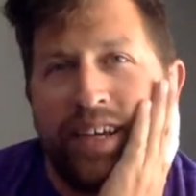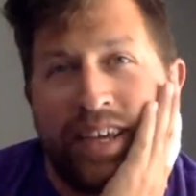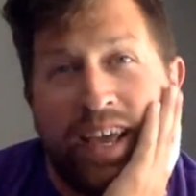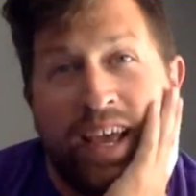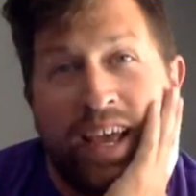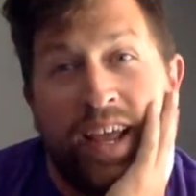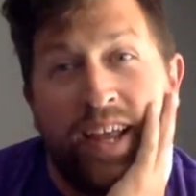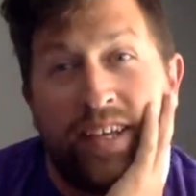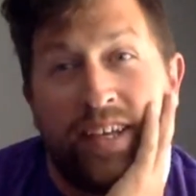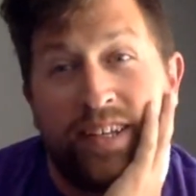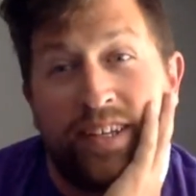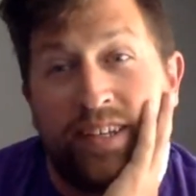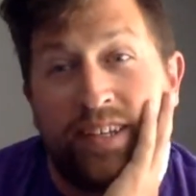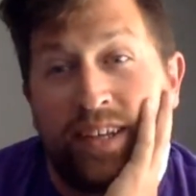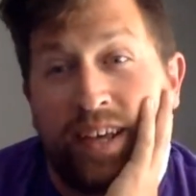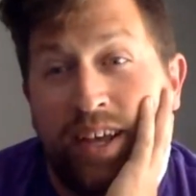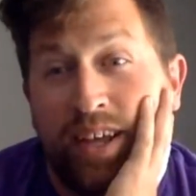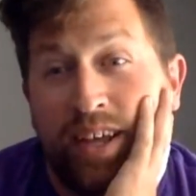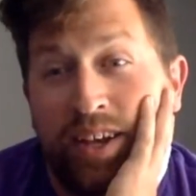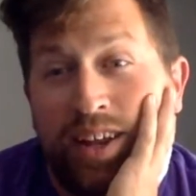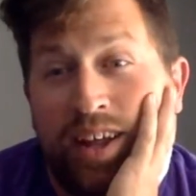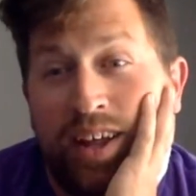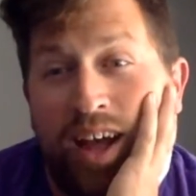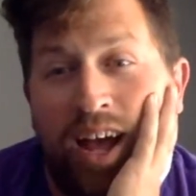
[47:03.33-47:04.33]
8 to
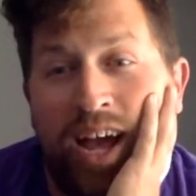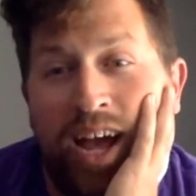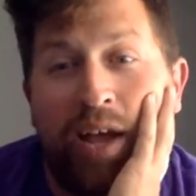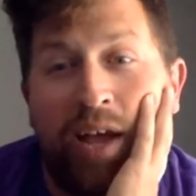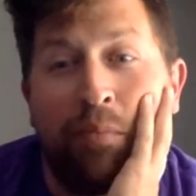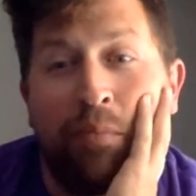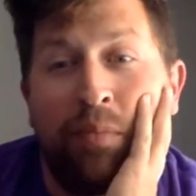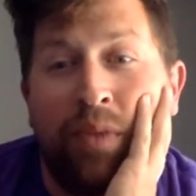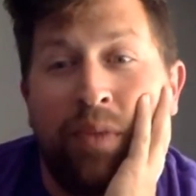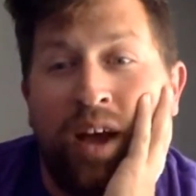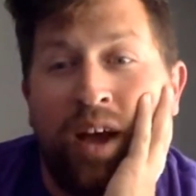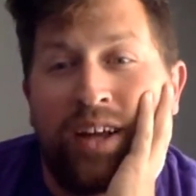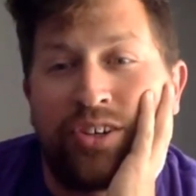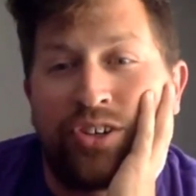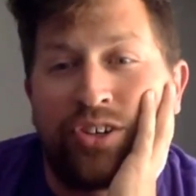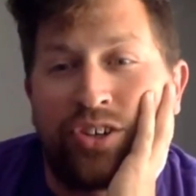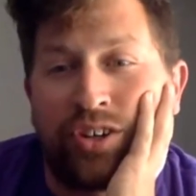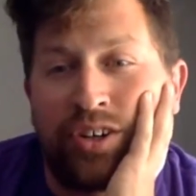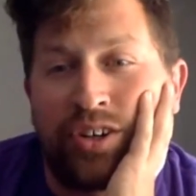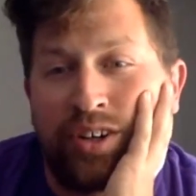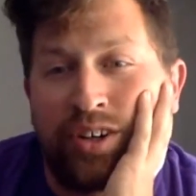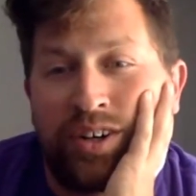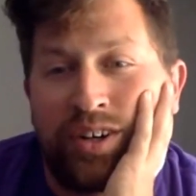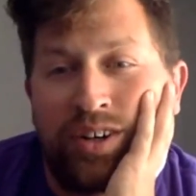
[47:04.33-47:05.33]
10. I'm not
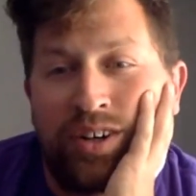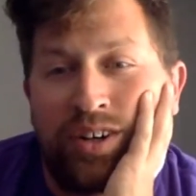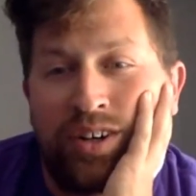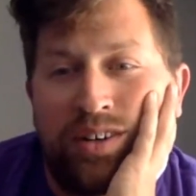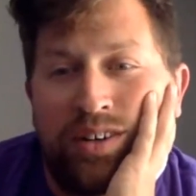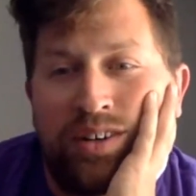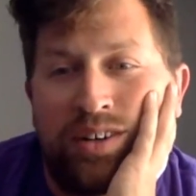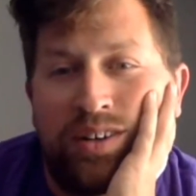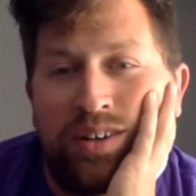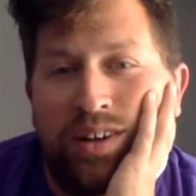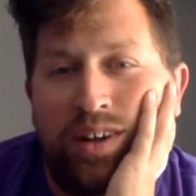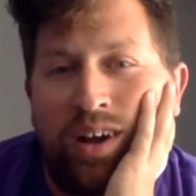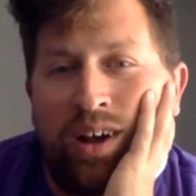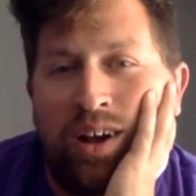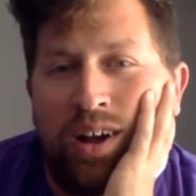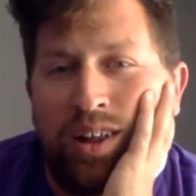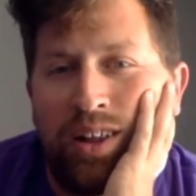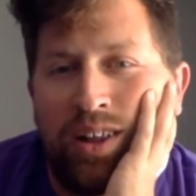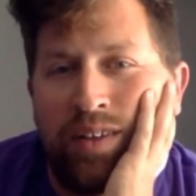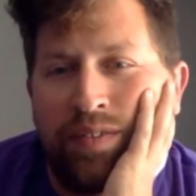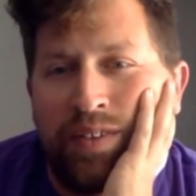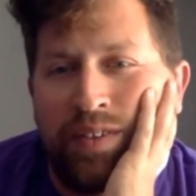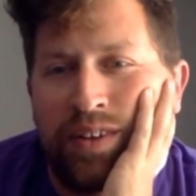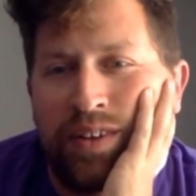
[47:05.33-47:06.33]
sure all of the